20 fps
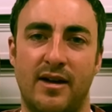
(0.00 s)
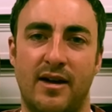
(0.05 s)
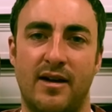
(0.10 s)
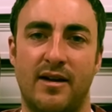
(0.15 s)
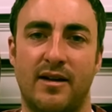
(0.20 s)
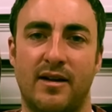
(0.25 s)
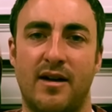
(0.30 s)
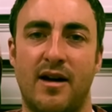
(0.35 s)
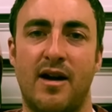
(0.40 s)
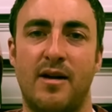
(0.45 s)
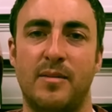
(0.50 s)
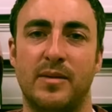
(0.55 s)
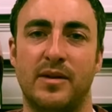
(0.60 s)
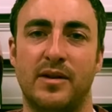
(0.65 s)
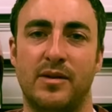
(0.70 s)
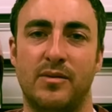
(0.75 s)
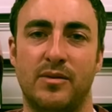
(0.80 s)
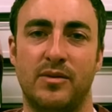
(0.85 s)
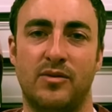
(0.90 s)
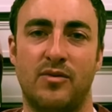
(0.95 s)
uh,
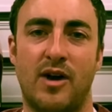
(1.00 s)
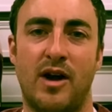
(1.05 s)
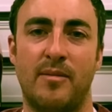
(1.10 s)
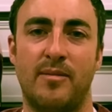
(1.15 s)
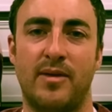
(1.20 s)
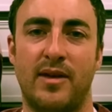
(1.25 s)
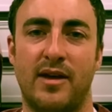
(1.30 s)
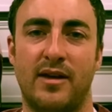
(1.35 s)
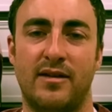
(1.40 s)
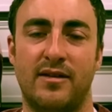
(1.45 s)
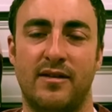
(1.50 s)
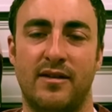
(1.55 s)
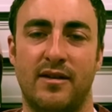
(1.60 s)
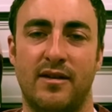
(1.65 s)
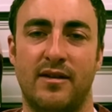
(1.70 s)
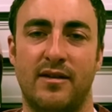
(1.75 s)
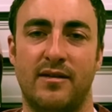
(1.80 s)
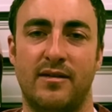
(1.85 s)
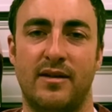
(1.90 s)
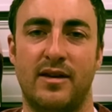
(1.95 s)
commonly will drop that
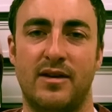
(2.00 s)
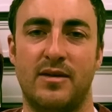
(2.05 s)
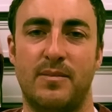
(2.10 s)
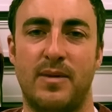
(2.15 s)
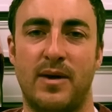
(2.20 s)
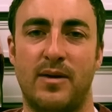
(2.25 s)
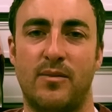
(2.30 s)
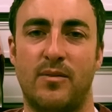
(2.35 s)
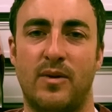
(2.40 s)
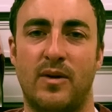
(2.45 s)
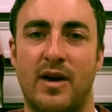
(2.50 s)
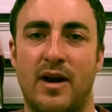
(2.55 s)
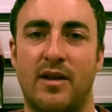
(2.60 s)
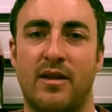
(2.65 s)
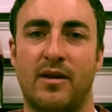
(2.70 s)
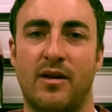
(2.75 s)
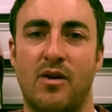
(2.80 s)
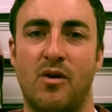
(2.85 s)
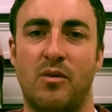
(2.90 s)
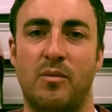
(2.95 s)
uh, independent rear out
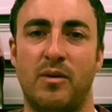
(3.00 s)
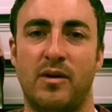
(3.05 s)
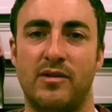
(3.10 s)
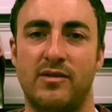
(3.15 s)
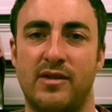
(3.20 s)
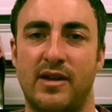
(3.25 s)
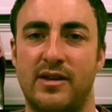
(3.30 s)
of the Cobras.